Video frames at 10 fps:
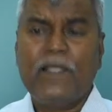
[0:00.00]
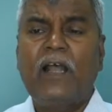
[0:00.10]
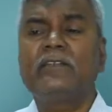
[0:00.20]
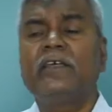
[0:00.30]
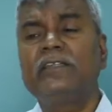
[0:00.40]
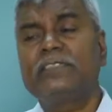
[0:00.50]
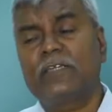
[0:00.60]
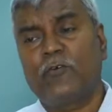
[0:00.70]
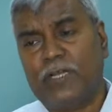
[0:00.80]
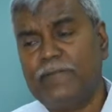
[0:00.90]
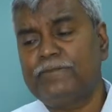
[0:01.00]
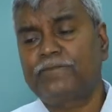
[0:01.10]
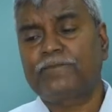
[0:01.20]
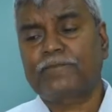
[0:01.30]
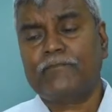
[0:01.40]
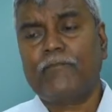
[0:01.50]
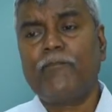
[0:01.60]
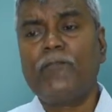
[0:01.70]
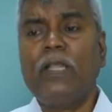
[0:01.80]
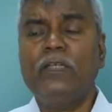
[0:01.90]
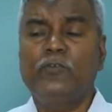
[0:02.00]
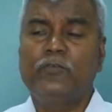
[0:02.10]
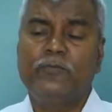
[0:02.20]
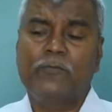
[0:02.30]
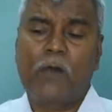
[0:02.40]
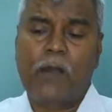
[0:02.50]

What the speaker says: And then he said, okay, you